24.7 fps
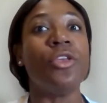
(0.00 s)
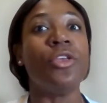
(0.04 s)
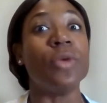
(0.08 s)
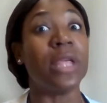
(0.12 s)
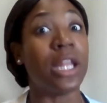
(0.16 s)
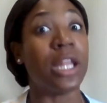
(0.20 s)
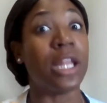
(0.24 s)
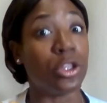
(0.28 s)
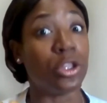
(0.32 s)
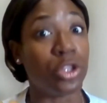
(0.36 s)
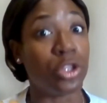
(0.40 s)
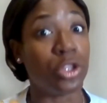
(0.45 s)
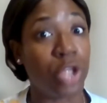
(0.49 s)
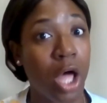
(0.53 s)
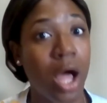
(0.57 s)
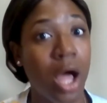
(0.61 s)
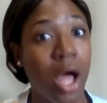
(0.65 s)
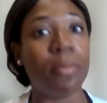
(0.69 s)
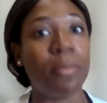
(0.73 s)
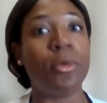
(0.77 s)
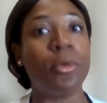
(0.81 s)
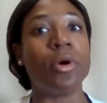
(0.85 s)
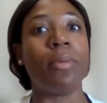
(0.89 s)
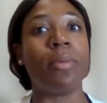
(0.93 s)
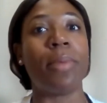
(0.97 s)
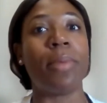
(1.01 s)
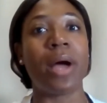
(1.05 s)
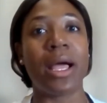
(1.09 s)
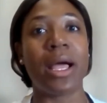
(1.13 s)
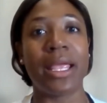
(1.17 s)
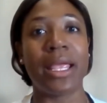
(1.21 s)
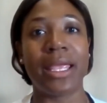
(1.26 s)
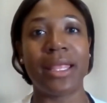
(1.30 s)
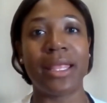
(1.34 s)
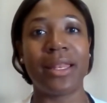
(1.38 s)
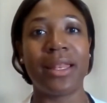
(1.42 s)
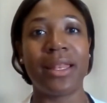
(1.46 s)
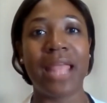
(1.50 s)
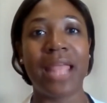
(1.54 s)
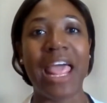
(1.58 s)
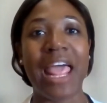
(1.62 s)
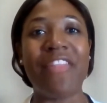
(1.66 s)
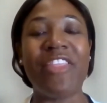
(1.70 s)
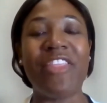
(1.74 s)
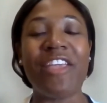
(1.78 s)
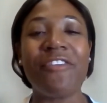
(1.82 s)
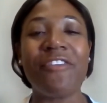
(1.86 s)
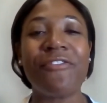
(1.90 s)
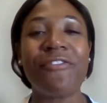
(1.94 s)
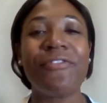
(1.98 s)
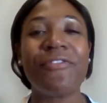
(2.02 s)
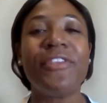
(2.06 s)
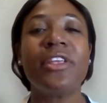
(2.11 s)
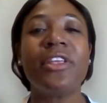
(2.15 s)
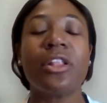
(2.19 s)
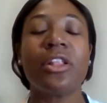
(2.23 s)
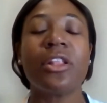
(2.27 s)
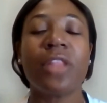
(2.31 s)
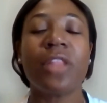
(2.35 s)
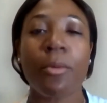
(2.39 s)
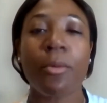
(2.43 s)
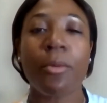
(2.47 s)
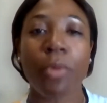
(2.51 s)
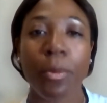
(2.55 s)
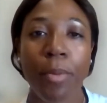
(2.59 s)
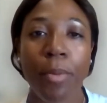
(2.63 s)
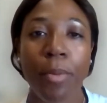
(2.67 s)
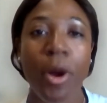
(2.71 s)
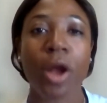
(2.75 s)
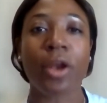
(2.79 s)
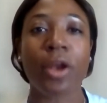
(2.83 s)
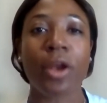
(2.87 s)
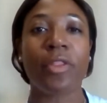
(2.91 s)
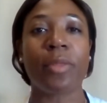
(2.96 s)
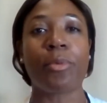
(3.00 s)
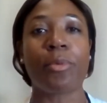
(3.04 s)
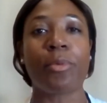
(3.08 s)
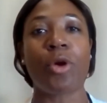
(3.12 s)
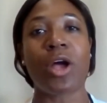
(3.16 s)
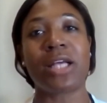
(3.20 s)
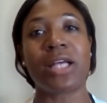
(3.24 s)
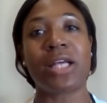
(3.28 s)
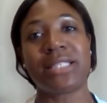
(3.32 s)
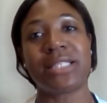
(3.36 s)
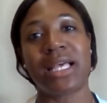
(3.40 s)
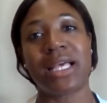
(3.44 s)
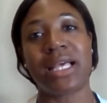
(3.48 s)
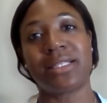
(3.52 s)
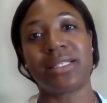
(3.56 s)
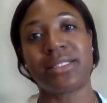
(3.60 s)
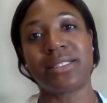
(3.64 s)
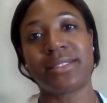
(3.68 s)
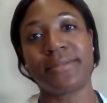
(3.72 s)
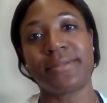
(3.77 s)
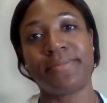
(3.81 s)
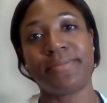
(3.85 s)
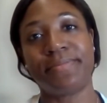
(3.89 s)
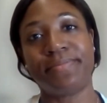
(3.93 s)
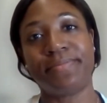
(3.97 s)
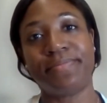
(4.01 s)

You get a lot more buy-in and they feel a lot more part of the process.